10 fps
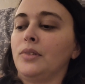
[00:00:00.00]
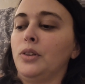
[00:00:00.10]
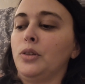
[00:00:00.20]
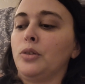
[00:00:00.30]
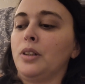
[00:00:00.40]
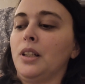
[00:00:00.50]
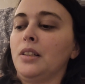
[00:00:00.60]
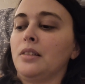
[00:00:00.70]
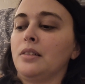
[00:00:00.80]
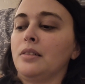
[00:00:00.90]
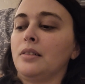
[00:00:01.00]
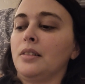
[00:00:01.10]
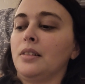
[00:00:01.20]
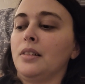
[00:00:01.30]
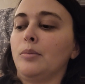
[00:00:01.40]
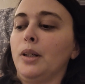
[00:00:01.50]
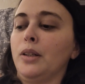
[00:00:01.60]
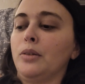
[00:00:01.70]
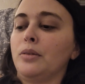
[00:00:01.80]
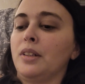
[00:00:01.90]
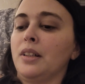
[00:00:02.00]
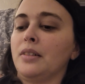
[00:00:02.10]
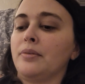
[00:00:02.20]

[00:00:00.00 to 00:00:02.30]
to create in my own